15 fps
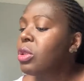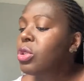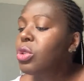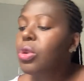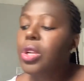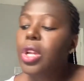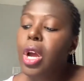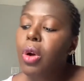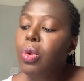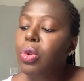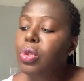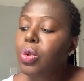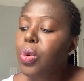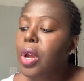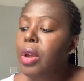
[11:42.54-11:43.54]
So there are
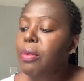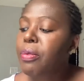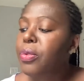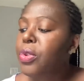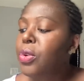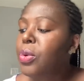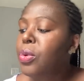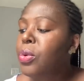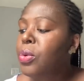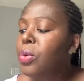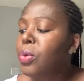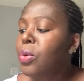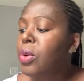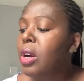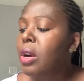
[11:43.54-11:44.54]
also a
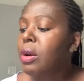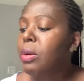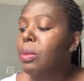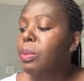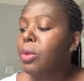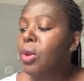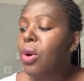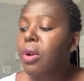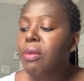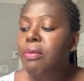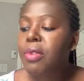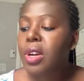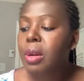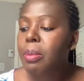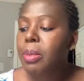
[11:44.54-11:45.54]
few
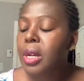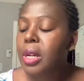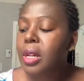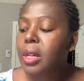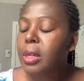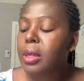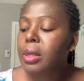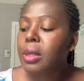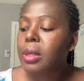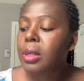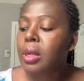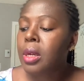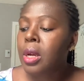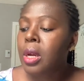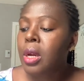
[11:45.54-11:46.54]
non-verbal
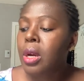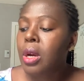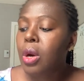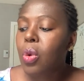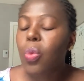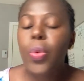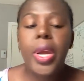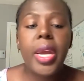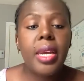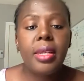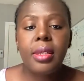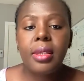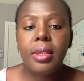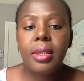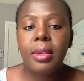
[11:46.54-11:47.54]

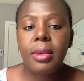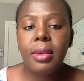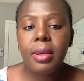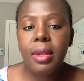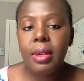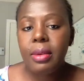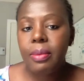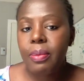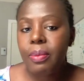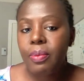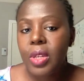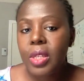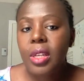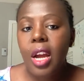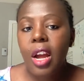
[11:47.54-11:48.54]
ways
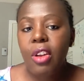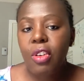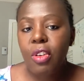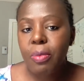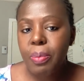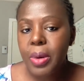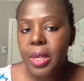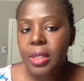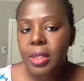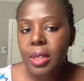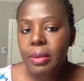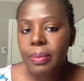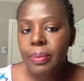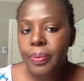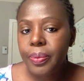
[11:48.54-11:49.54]
this kind of
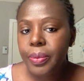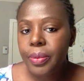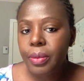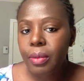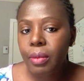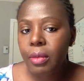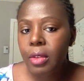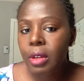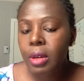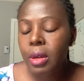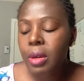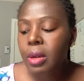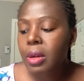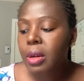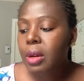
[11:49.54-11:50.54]
person
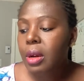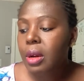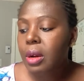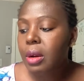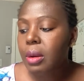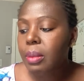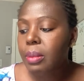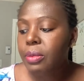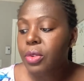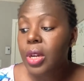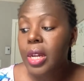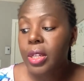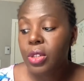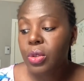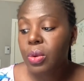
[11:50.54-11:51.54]

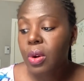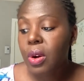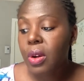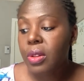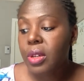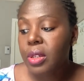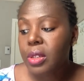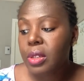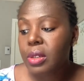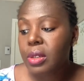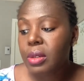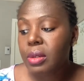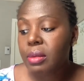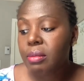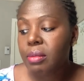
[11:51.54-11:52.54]
relates to others.